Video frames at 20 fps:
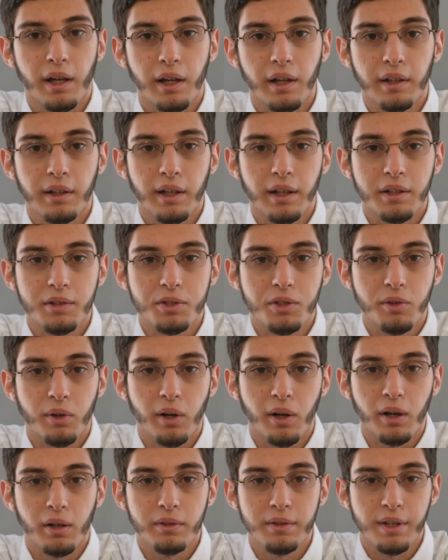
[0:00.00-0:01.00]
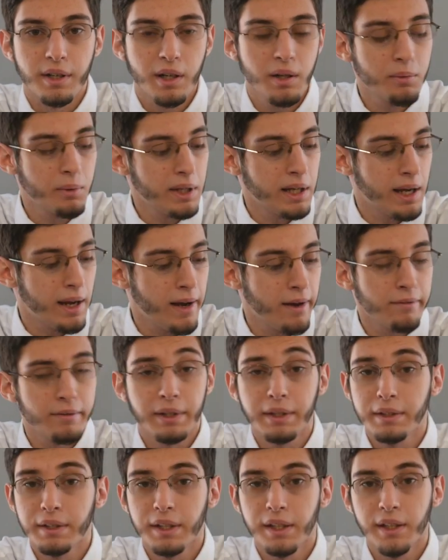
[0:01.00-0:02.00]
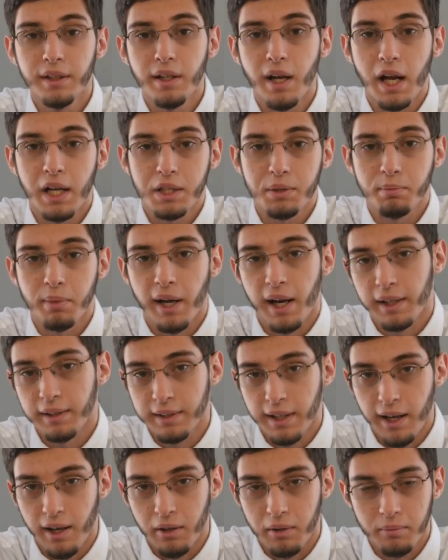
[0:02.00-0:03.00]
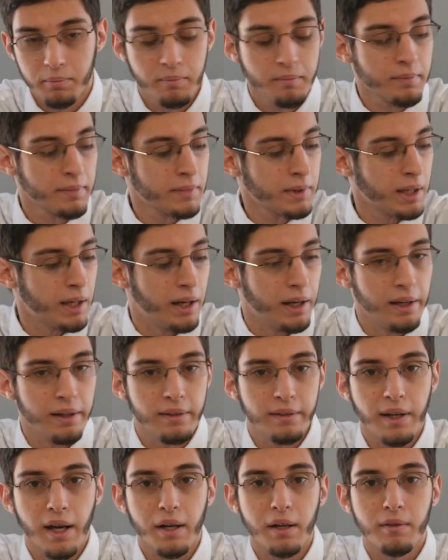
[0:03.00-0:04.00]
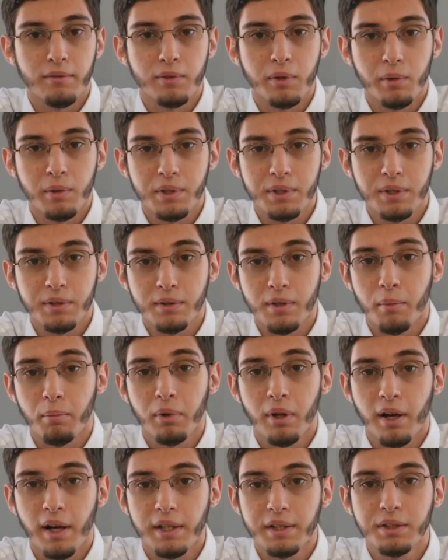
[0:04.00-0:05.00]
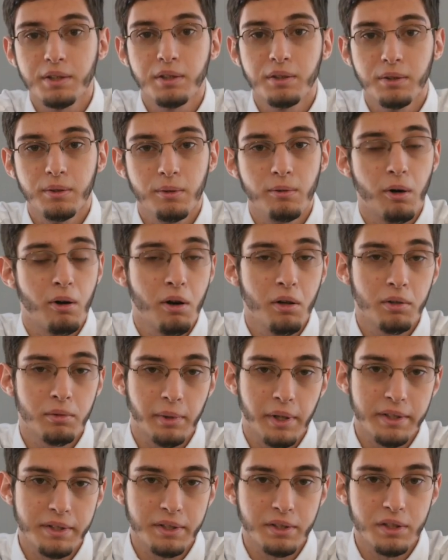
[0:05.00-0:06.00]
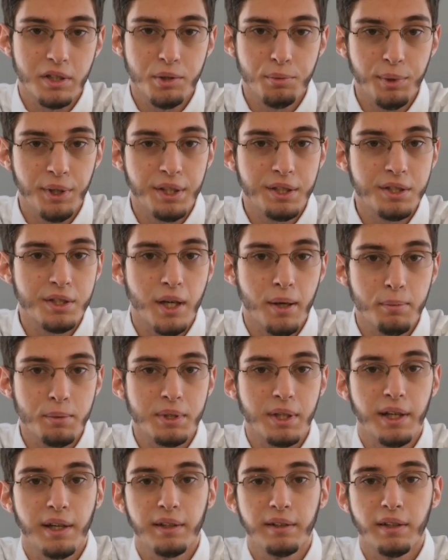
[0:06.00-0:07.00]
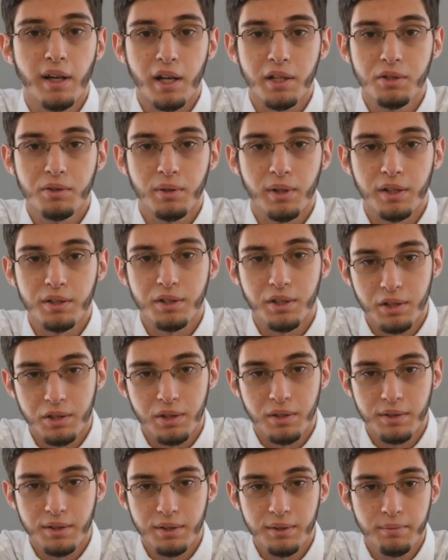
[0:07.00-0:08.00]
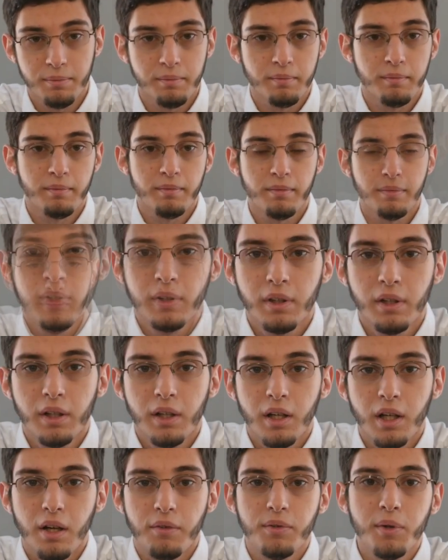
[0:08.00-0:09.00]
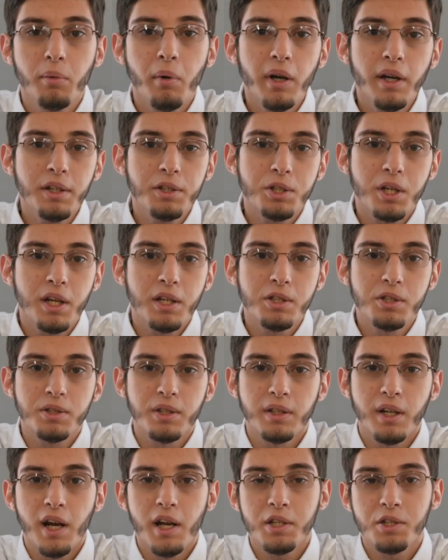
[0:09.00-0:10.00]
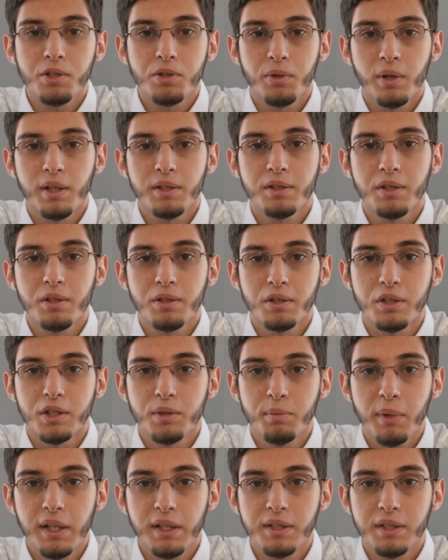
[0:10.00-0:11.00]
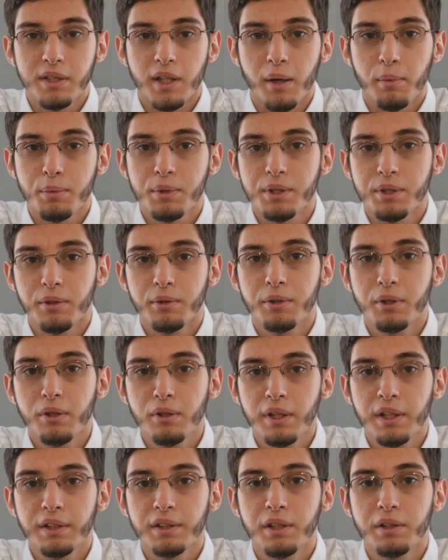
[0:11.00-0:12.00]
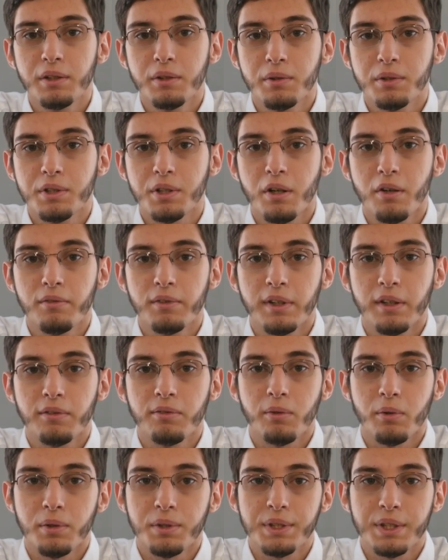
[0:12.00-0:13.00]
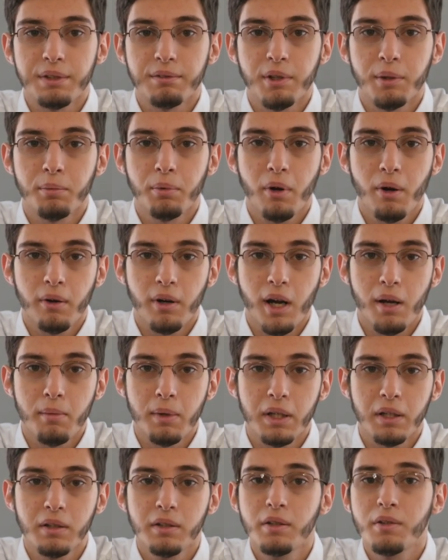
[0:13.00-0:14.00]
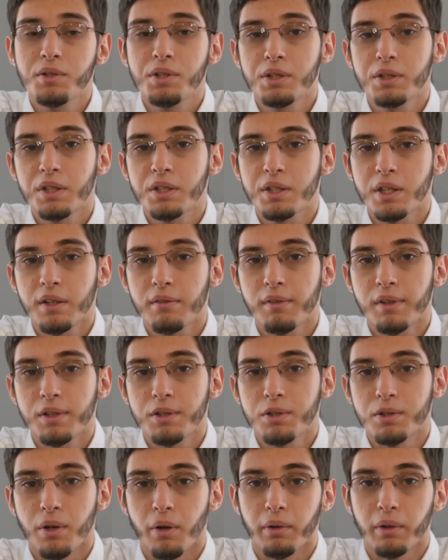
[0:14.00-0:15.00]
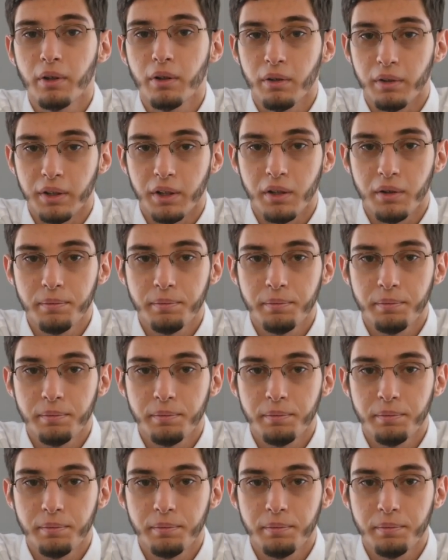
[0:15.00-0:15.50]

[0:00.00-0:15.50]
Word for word: And as you heard there, we have indeed notched back down. And that, of course, applies to all the rest of the speed steps and notch transitions. If you want to change the notch transition speed steps, you do need to do so via 4CV programming using the CVs shown earlier.